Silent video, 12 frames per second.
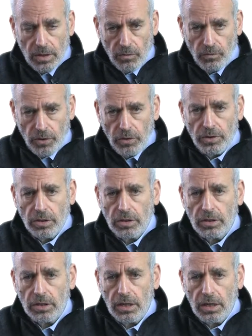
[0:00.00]

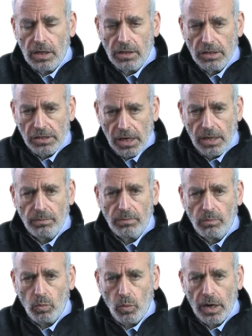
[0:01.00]
voted in the
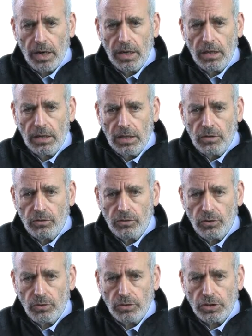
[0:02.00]
same way
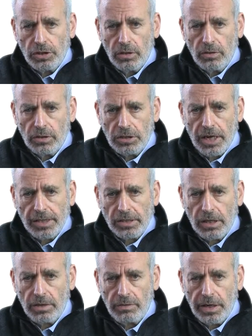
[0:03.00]
for
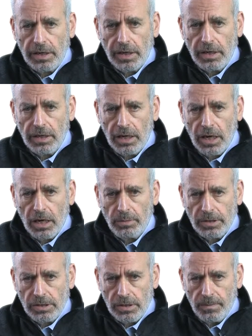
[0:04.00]
taxing and regulating
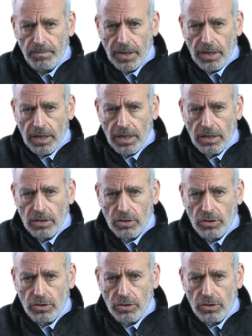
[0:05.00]
cannabis in